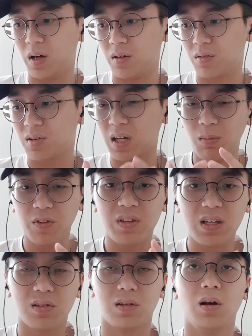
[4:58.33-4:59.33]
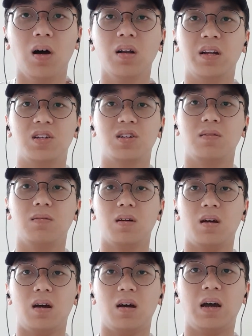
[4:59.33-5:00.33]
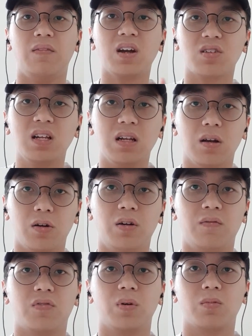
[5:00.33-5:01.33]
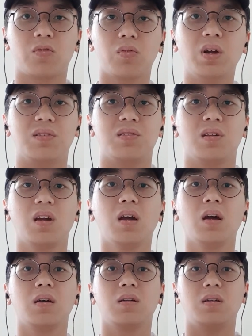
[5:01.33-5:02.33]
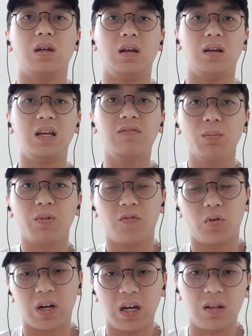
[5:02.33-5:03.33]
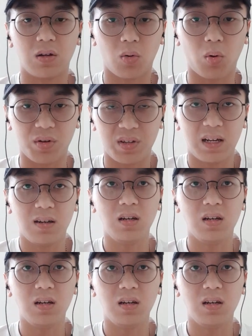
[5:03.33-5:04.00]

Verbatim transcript: some of these knowledge I've actually learned from Chris even before getting the course and